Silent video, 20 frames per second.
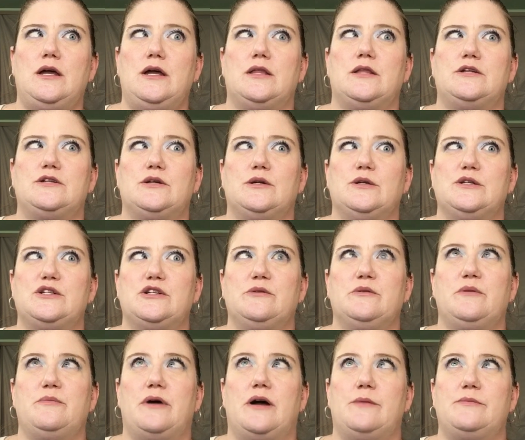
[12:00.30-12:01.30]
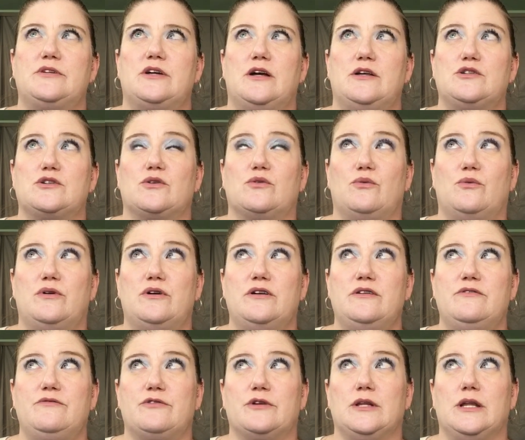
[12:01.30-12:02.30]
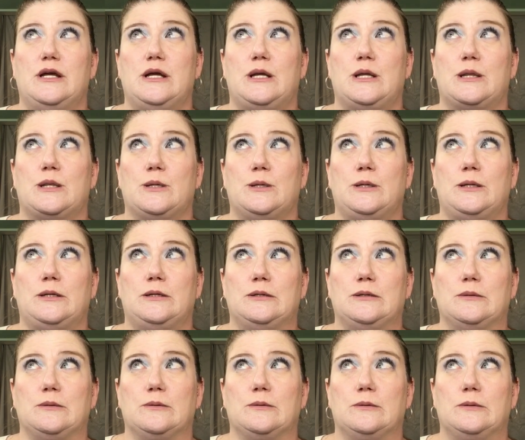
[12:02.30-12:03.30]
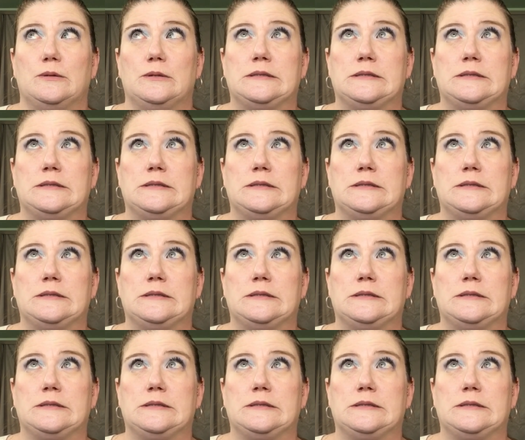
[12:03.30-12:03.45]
and the Charlotte Tilbury Pop Shots are 1 for like 32.